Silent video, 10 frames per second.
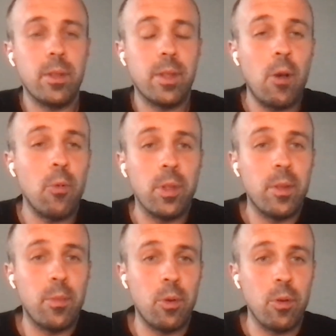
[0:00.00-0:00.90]
now with
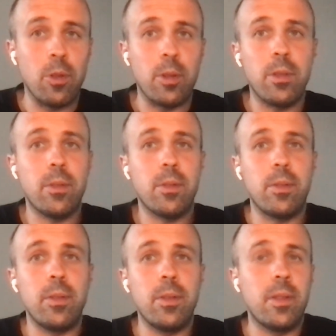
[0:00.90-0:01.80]
the project?
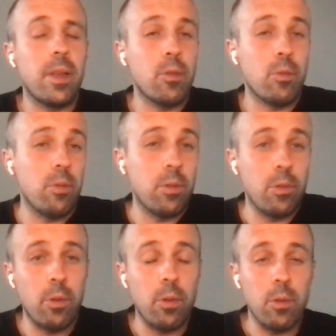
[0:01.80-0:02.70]
Is it actual at
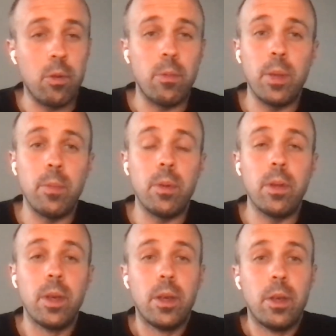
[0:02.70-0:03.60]
all, or maybe